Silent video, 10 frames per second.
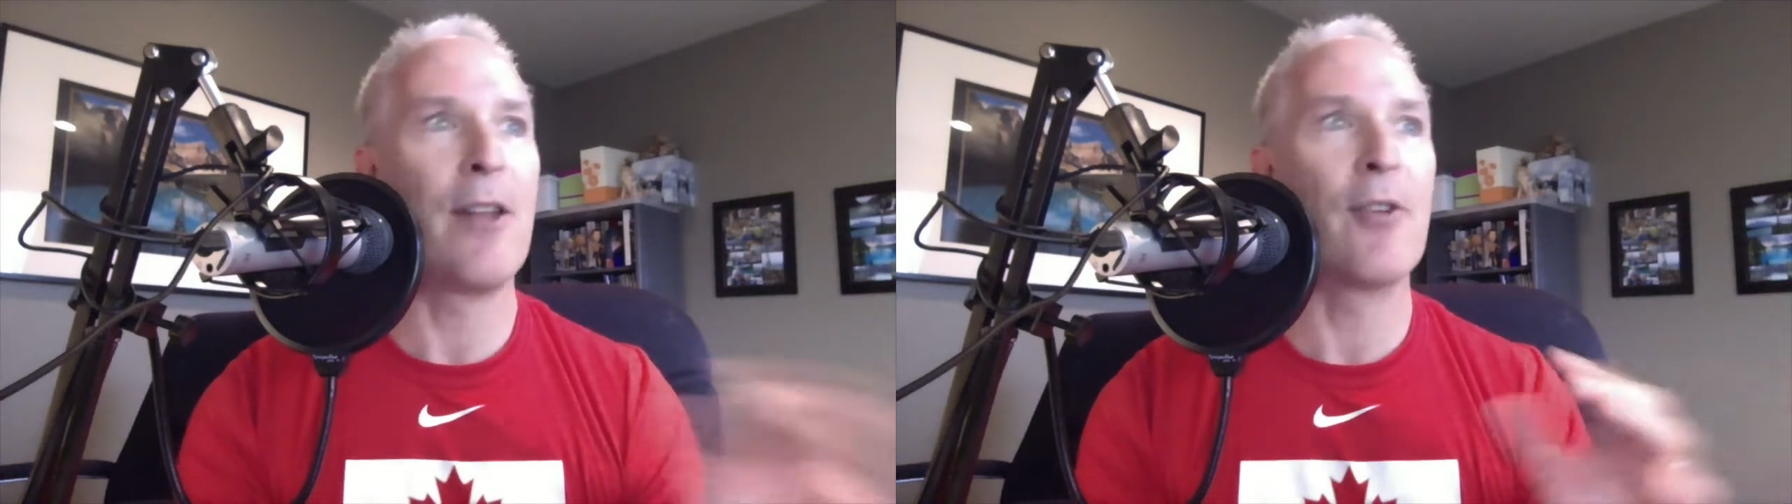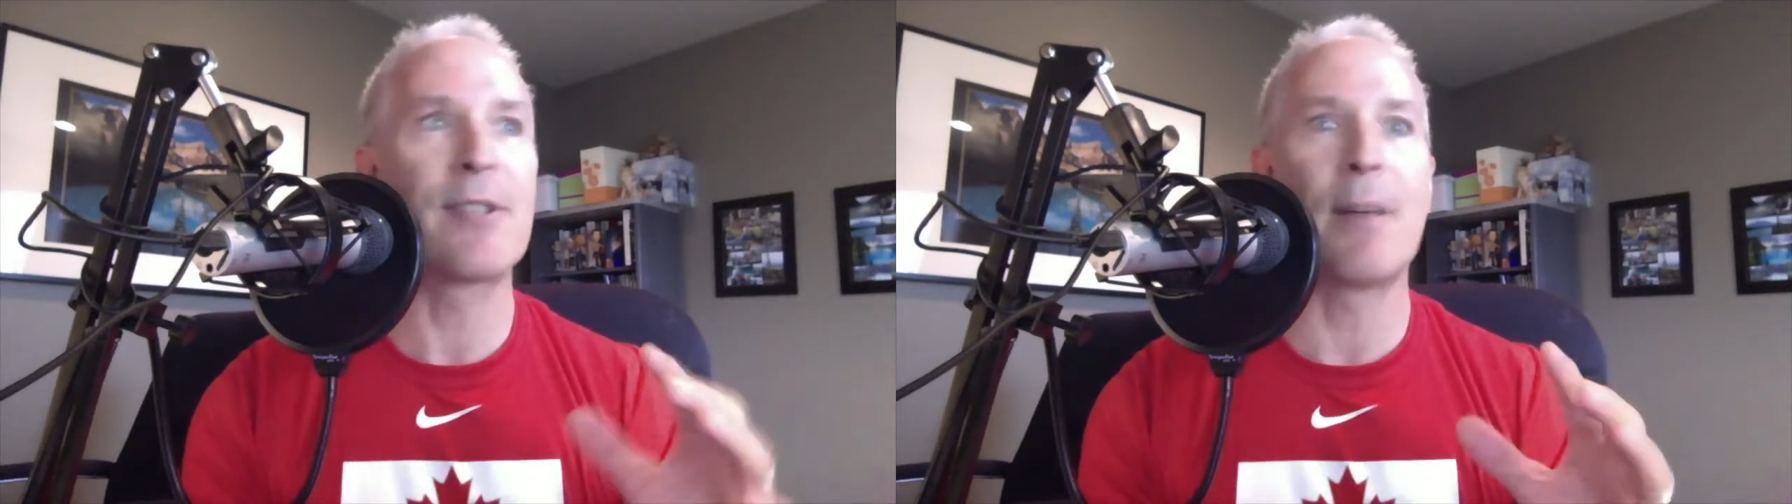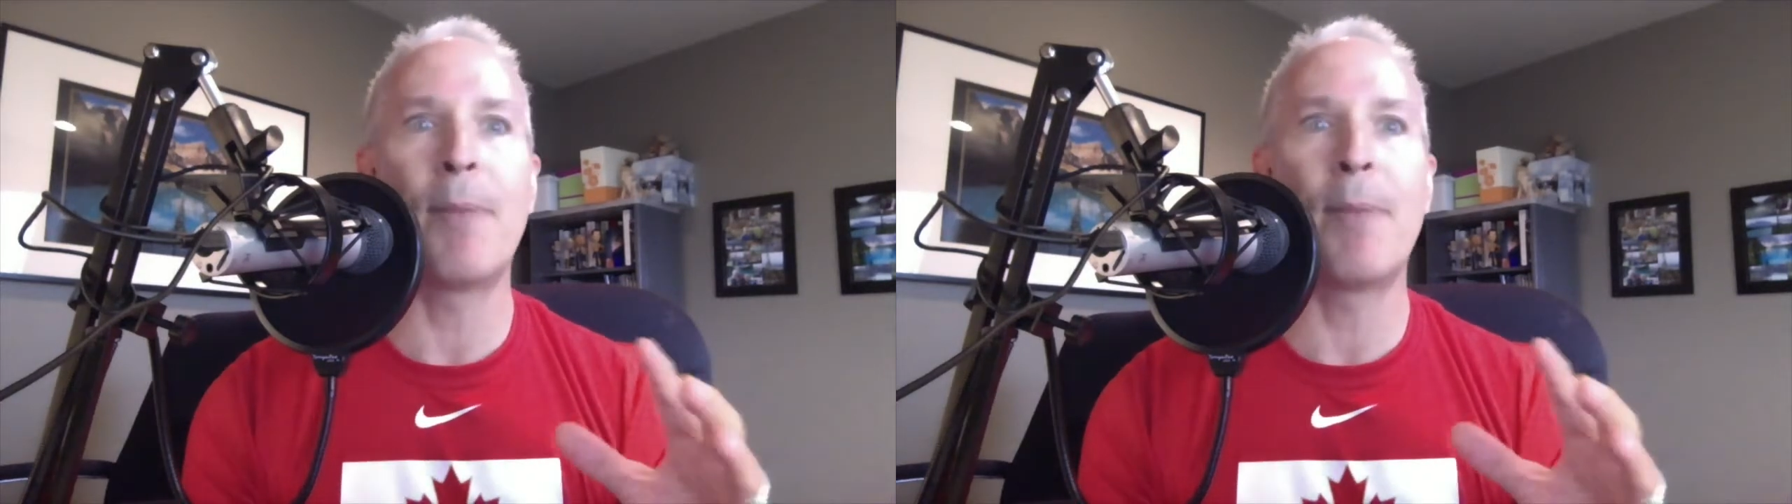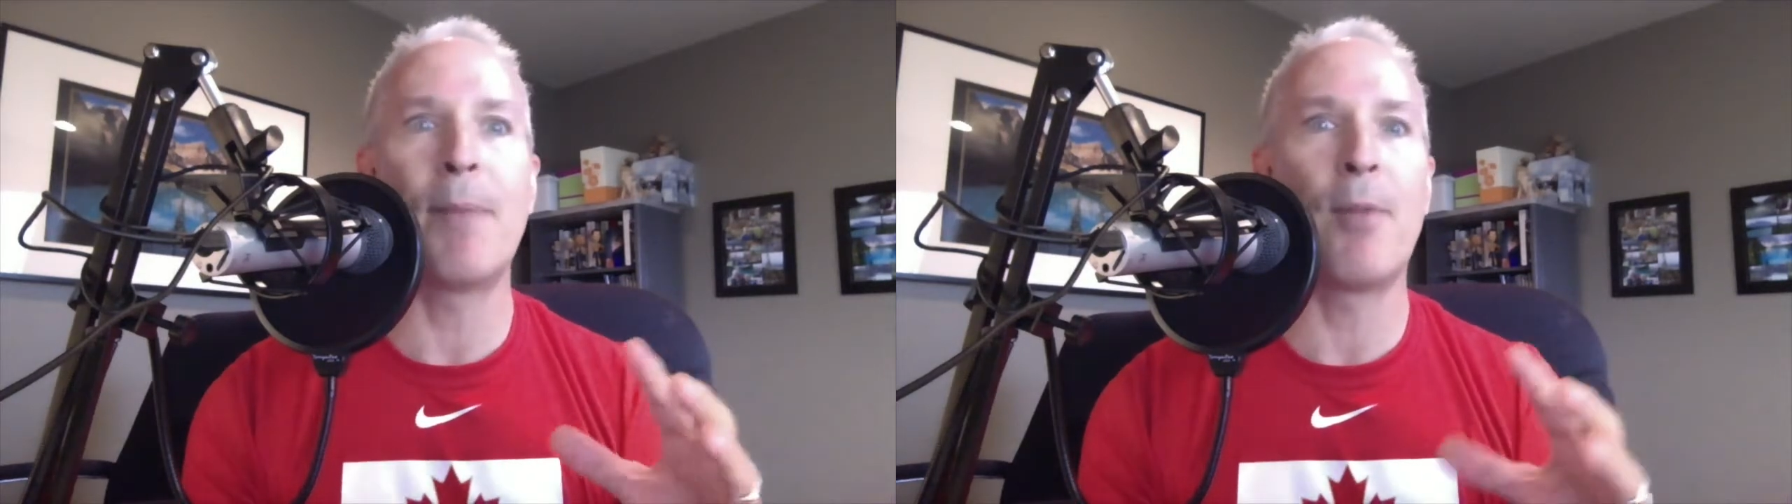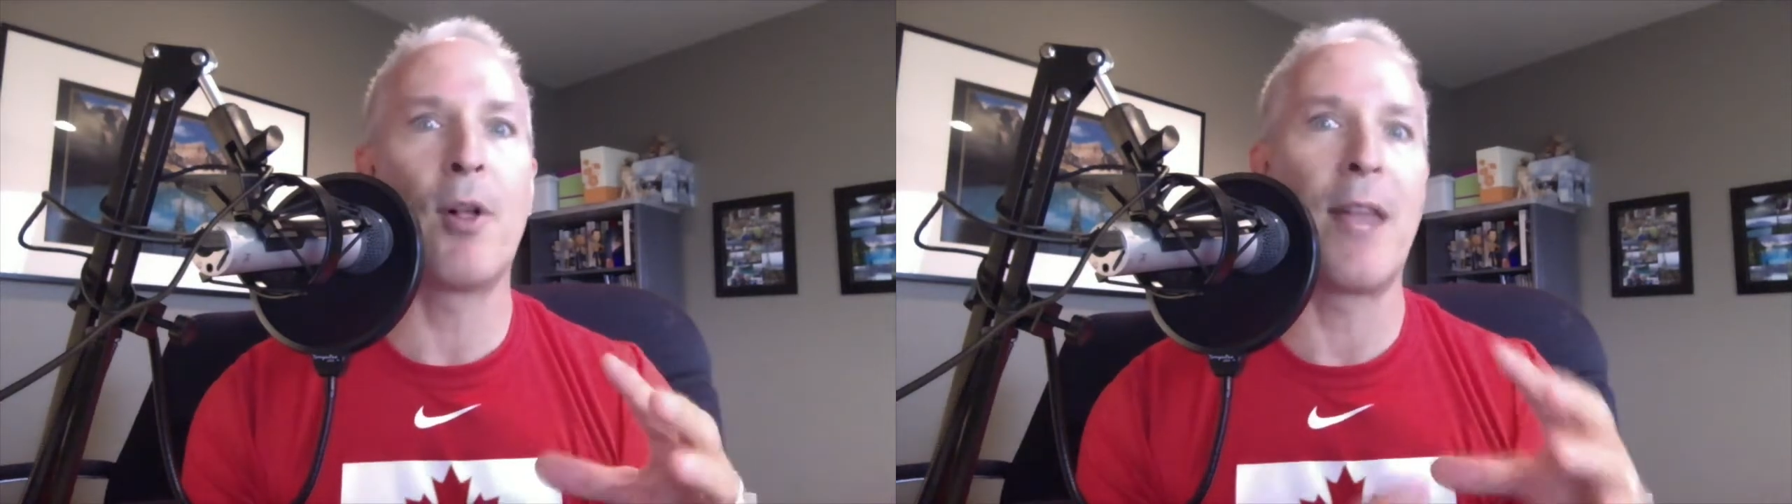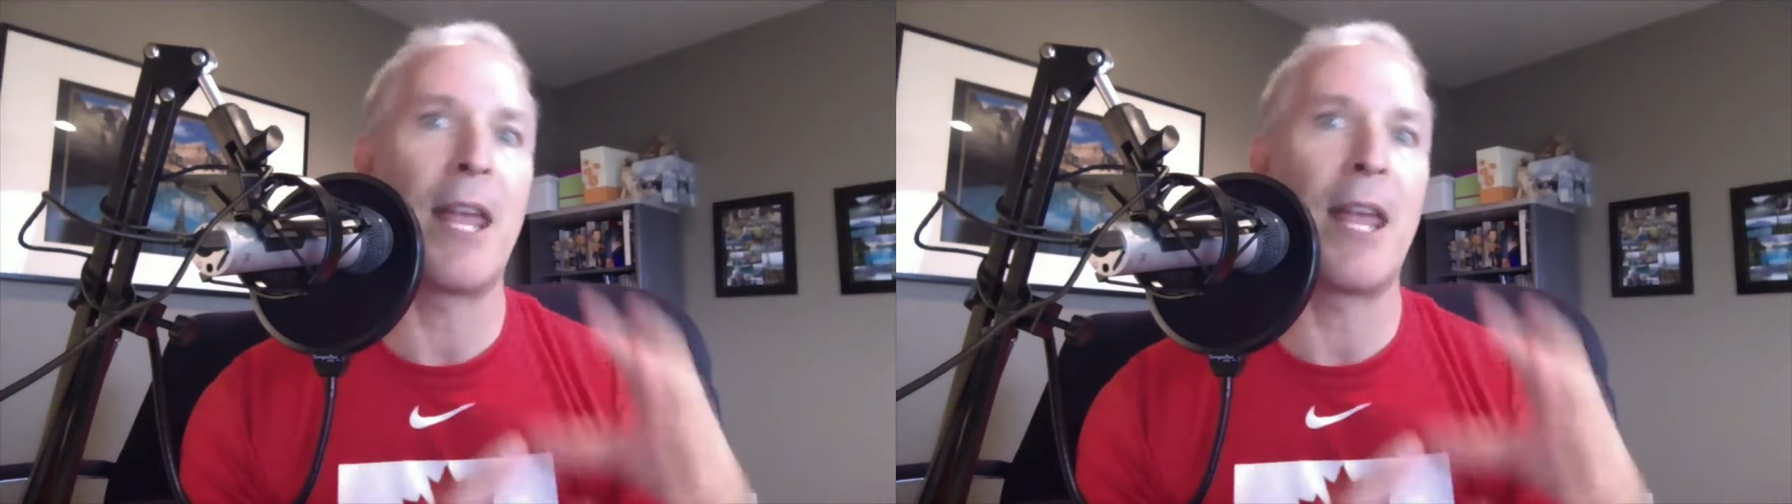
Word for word: I know some people that